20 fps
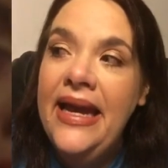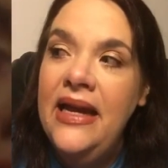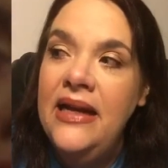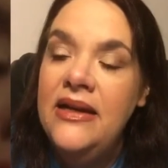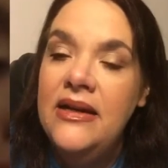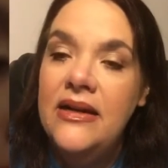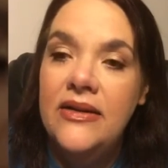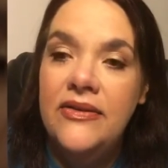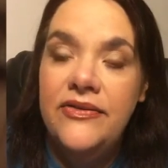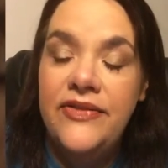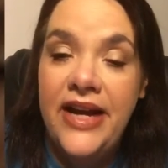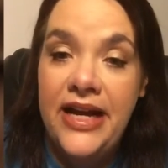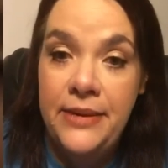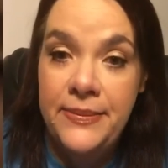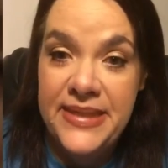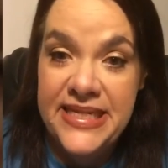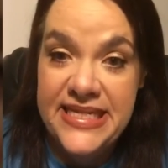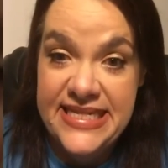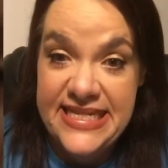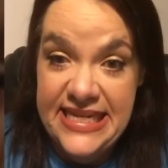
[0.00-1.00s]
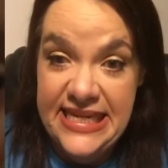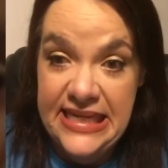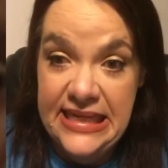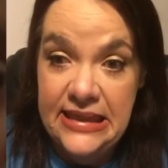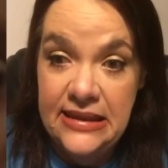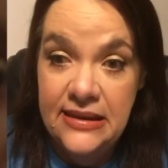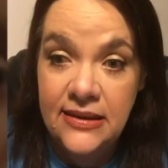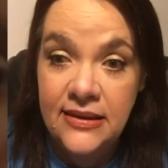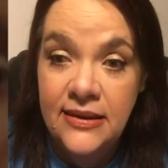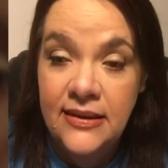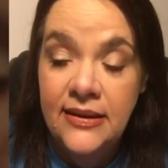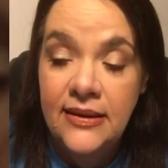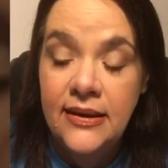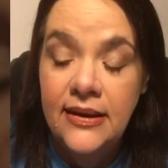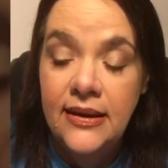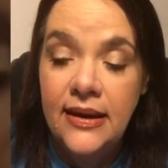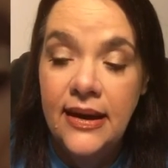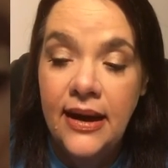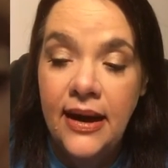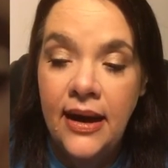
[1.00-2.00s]
and vitamin D.
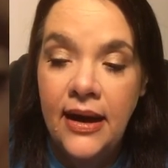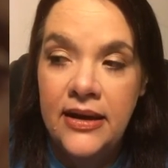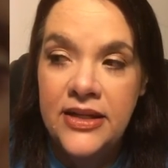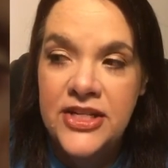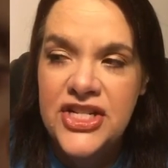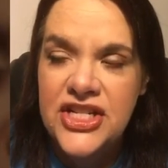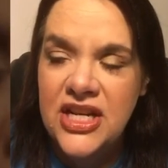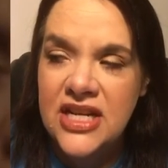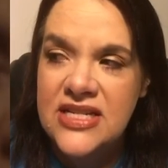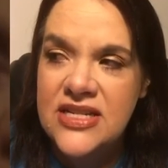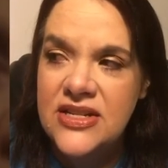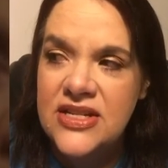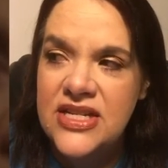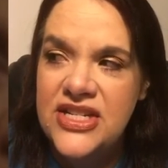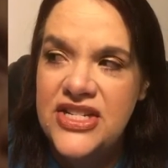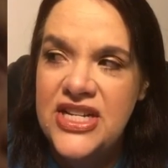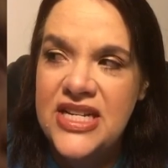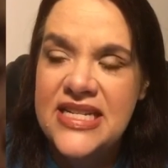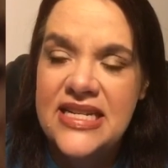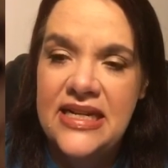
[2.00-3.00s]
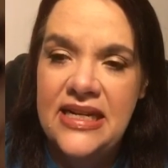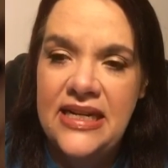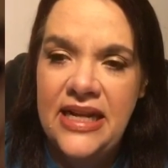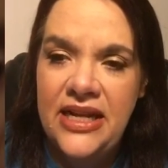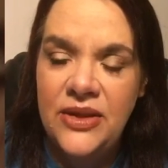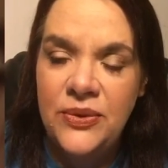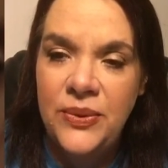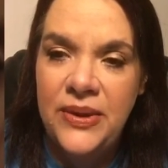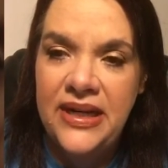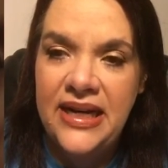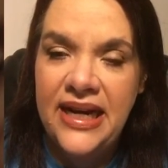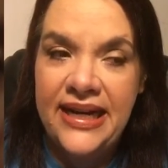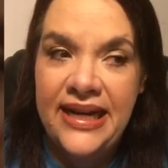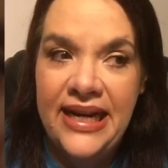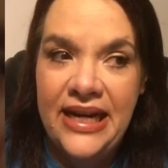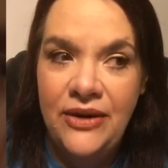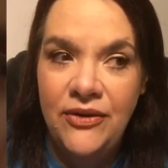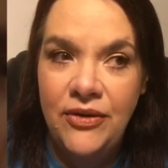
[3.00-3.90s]
Uh, she also suggested another one. I